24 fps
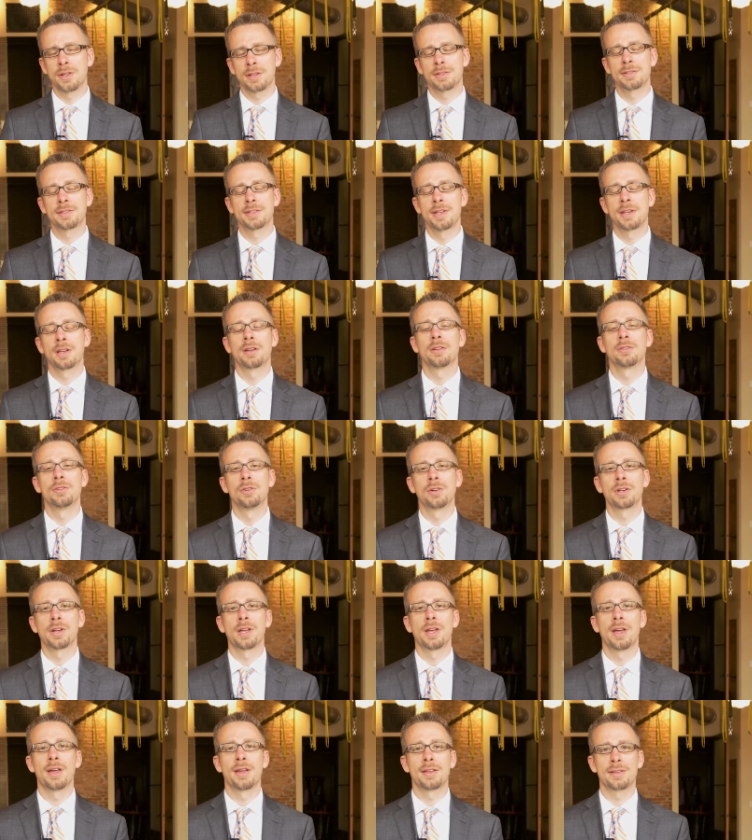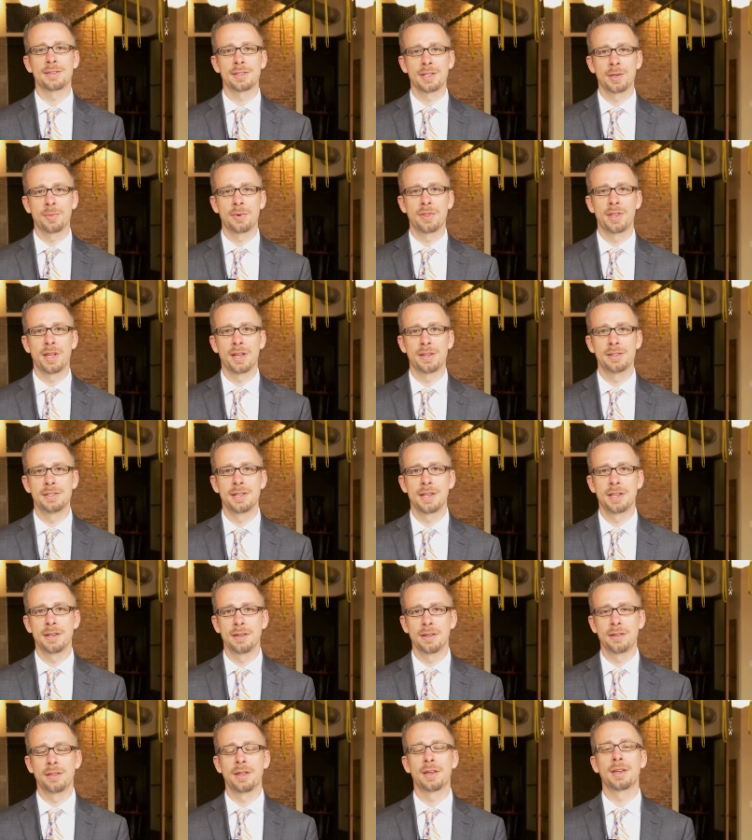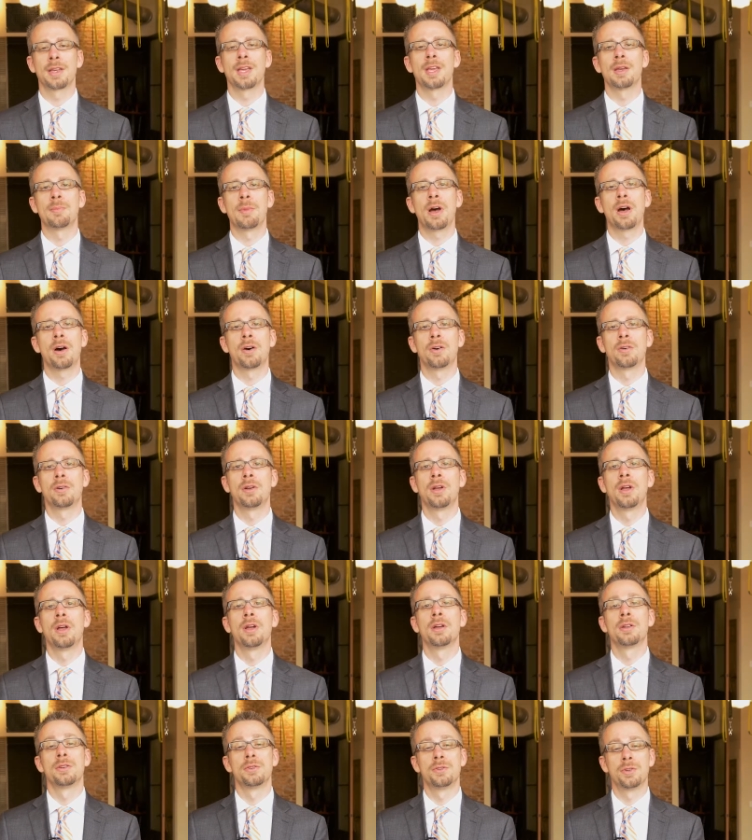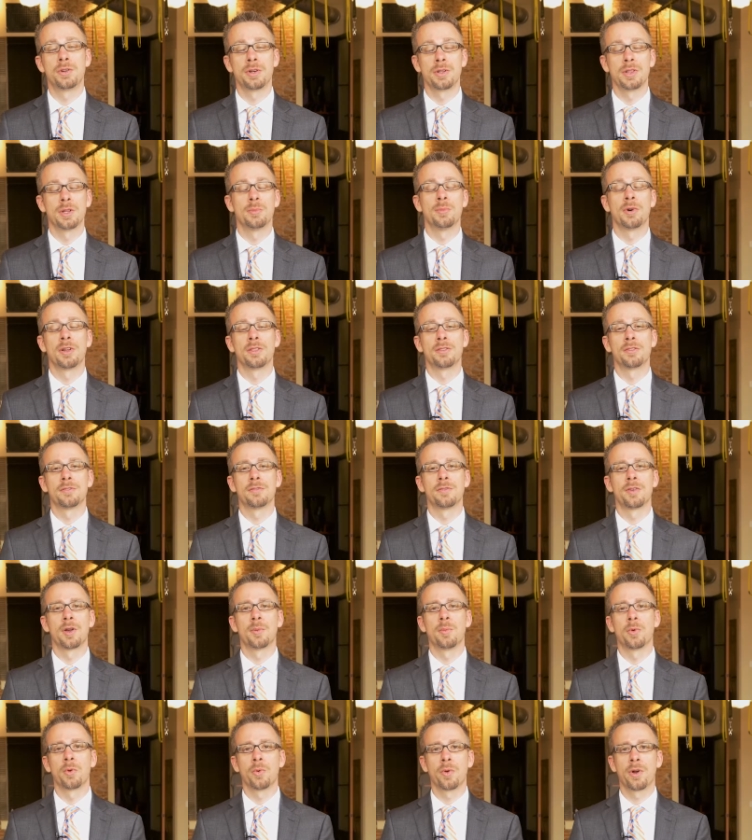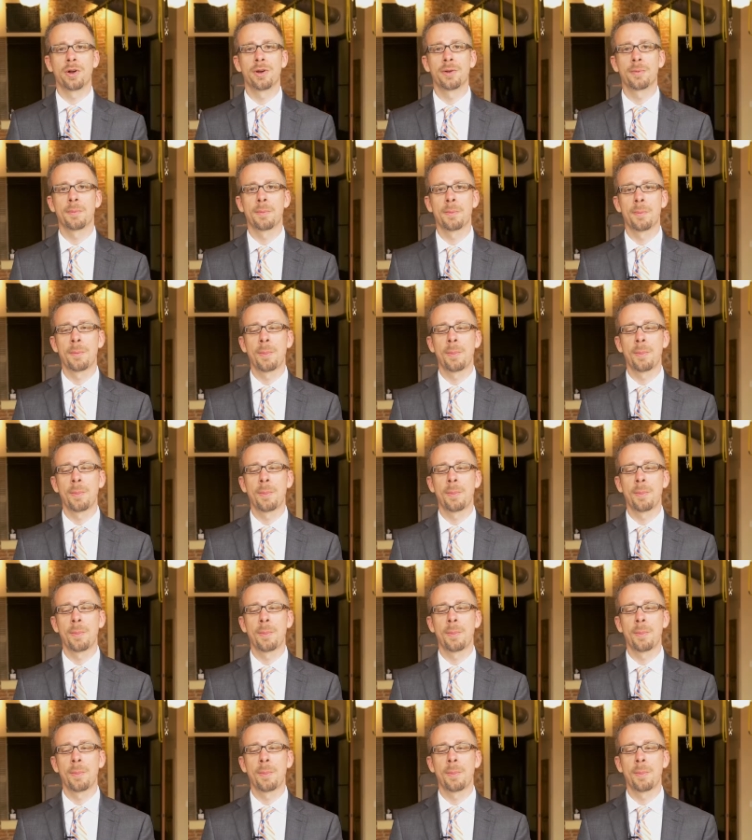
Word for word: let's take a look at some of that data that came out during the month of February.